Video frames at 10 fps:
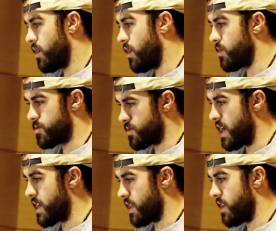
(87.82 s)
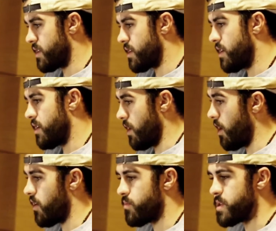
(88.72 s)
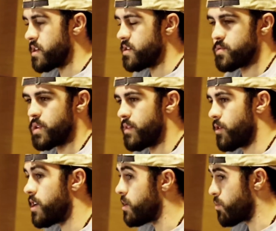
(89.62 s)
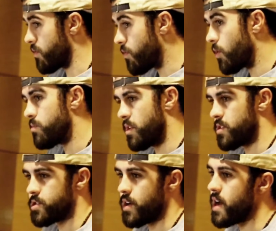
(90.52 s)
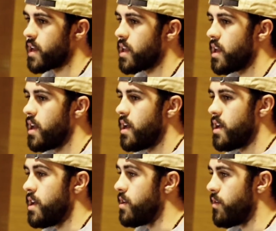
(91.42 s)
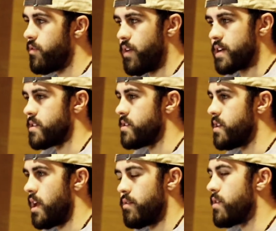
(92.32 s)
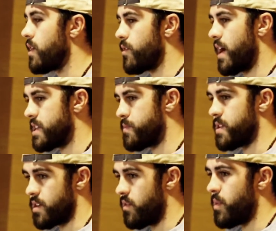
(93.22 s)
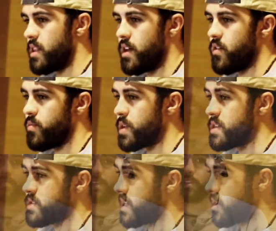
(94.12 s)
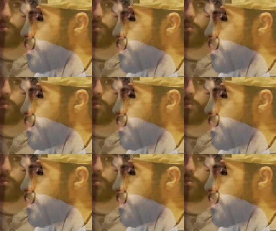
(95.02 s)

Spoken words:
on the track and off, because whenever I didn't perform on the track, it affected every other aspect of my life, because that's how